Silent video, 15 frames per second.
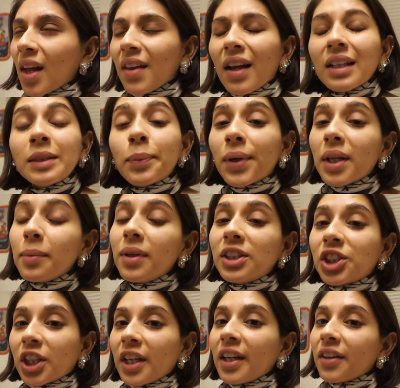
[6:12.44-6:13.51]
that's pretty
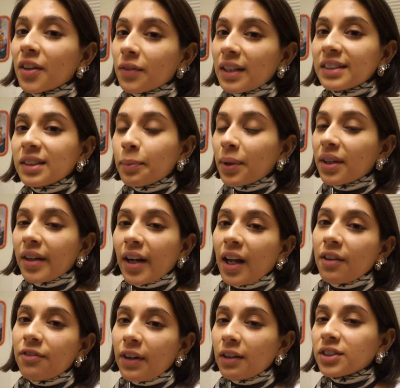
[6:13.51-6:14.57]
much it. The recipe that
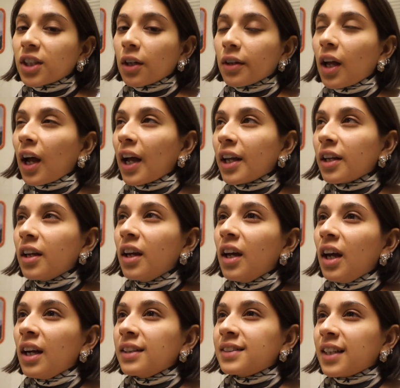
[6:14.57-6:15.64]
I found online
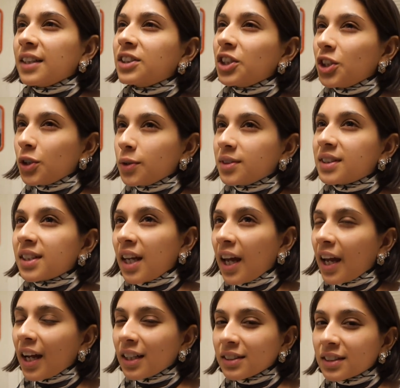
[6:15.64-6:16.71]
said to use
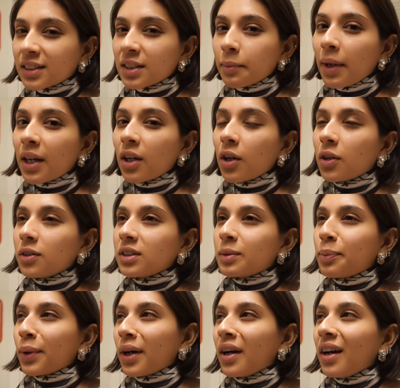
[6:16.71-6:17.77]
canned tomatoes,
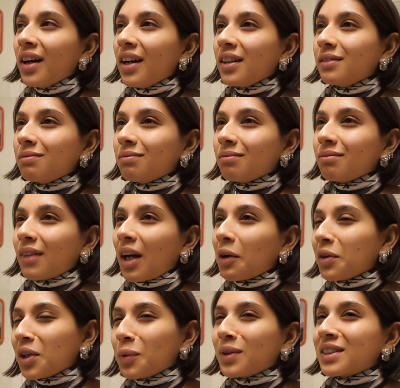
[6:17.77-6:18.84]
but I
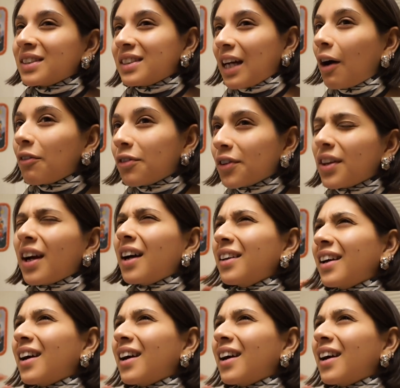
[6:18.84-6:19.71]
really wasn't down for that.